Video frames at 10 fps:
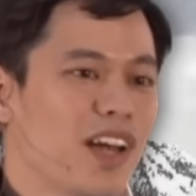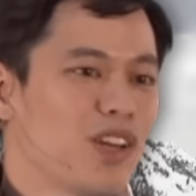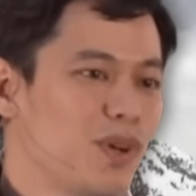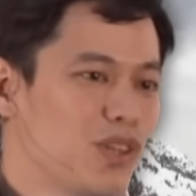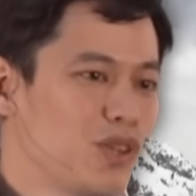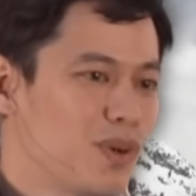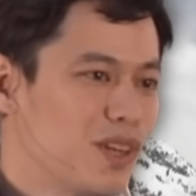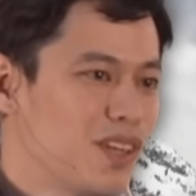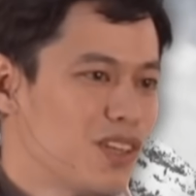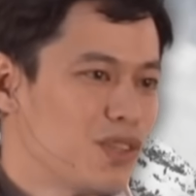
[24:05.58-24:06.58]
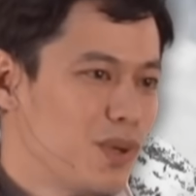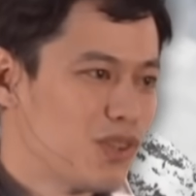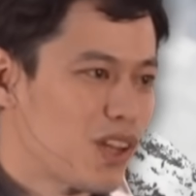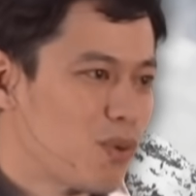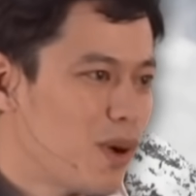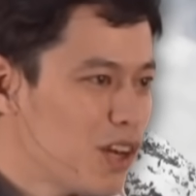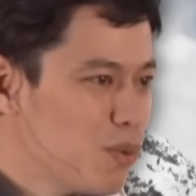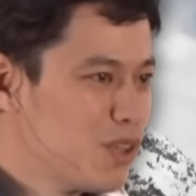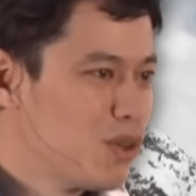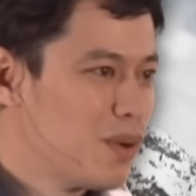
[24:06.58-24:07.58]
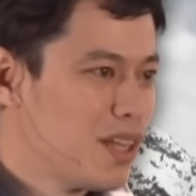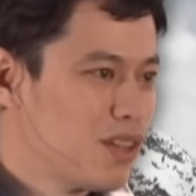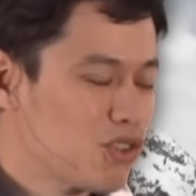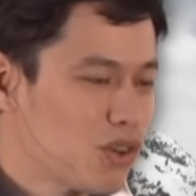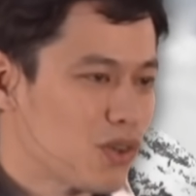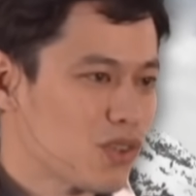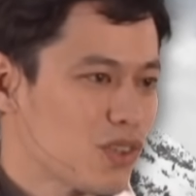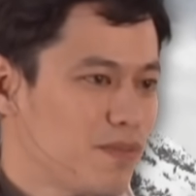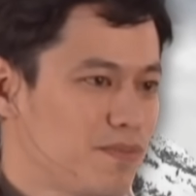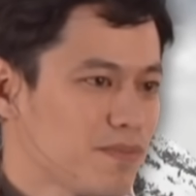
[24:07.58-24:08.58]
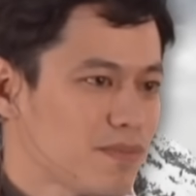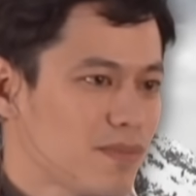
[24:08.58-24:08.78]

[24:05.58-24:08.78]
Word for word: full weekly sermons uncensored by big tech.